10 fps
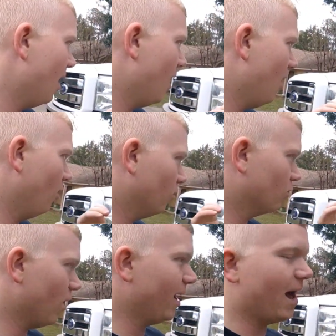
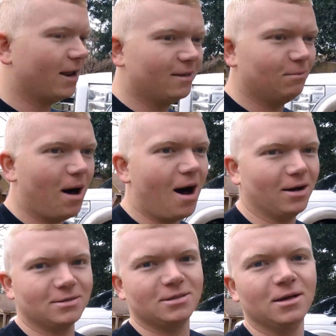right out of the
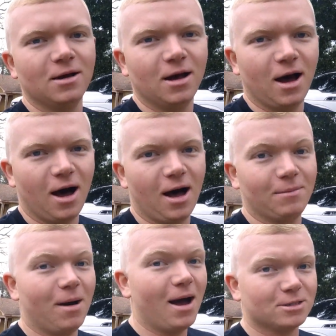box
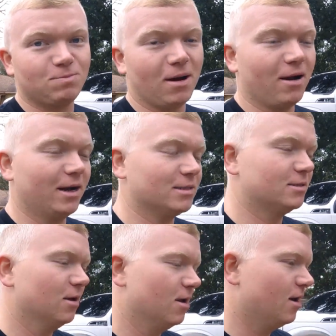in my experience.